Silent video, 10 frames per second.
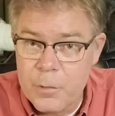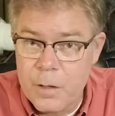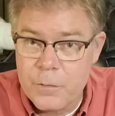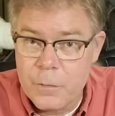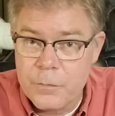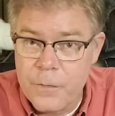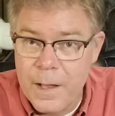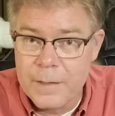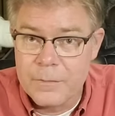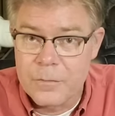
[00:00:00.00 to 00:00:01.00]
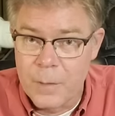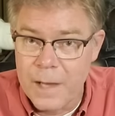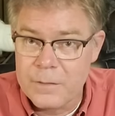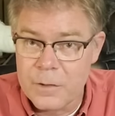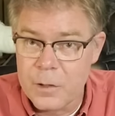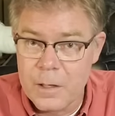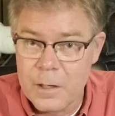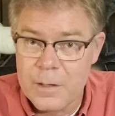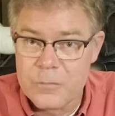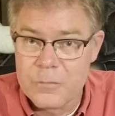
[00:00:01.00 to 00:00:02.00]
of your funds, right? That they're going
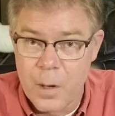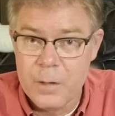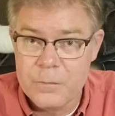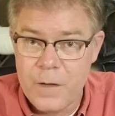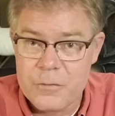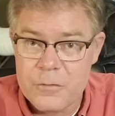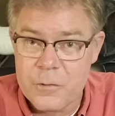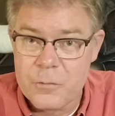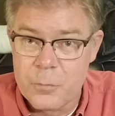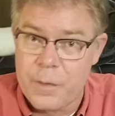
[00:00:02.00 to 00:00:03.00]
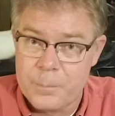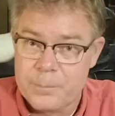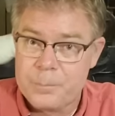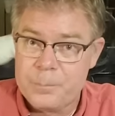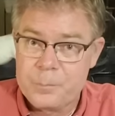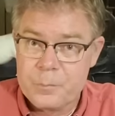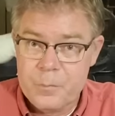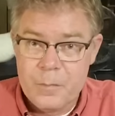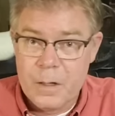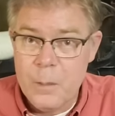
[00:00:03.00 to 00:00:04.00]
to make smart investments with it.
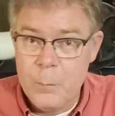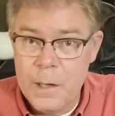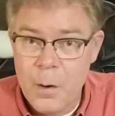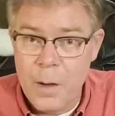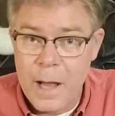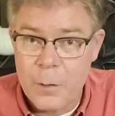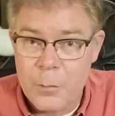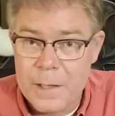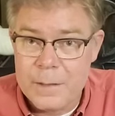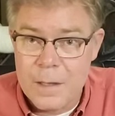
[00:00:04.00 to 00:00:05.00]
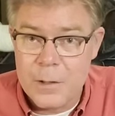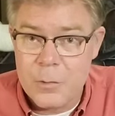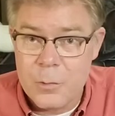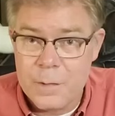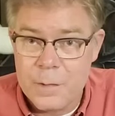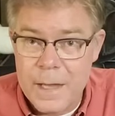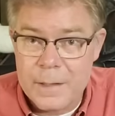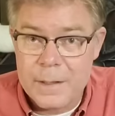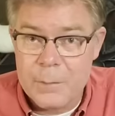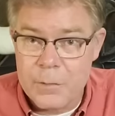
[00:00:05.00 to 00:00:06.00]
And we know how great they've been doing
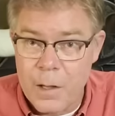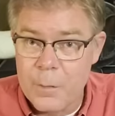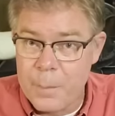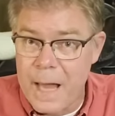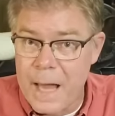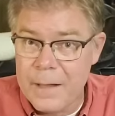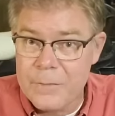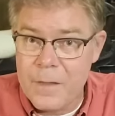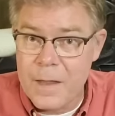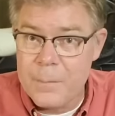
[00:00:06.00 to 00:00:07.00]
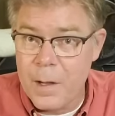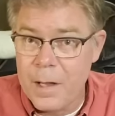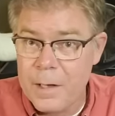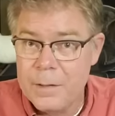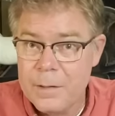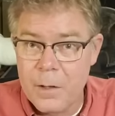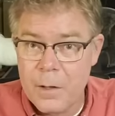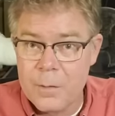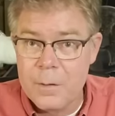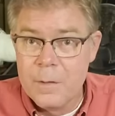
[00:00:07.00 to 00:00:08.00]
lately with all the bonds they bought and all
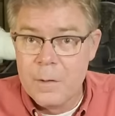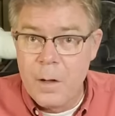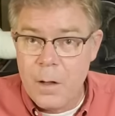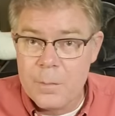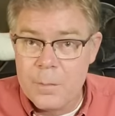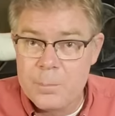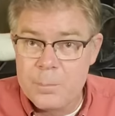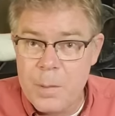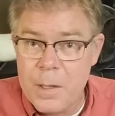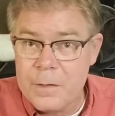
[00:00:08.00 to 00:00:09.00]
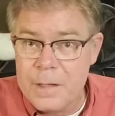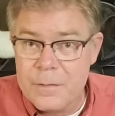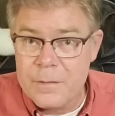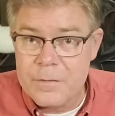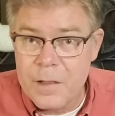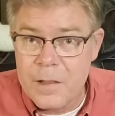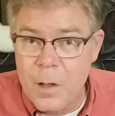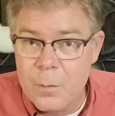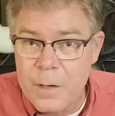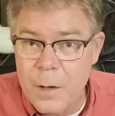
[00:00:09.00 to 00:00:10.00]
the all the billions they
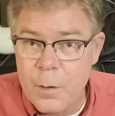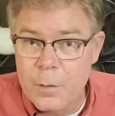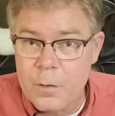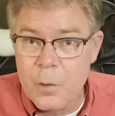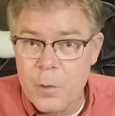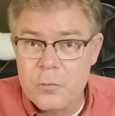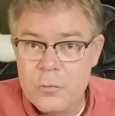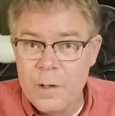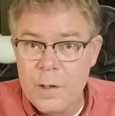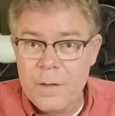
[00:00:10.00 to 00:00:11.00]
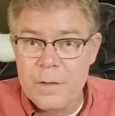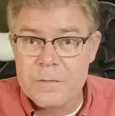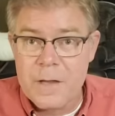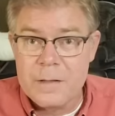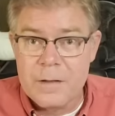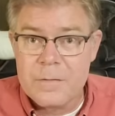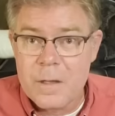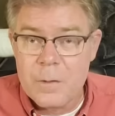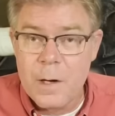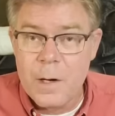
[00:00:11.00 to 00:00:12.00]
loaned out on commercial real estate that's
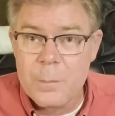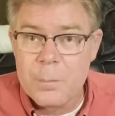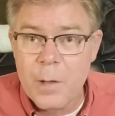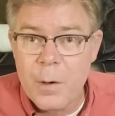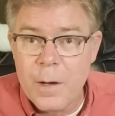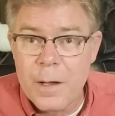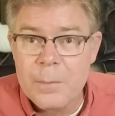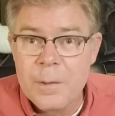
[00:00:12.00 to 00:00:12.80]
getting ready to blow up.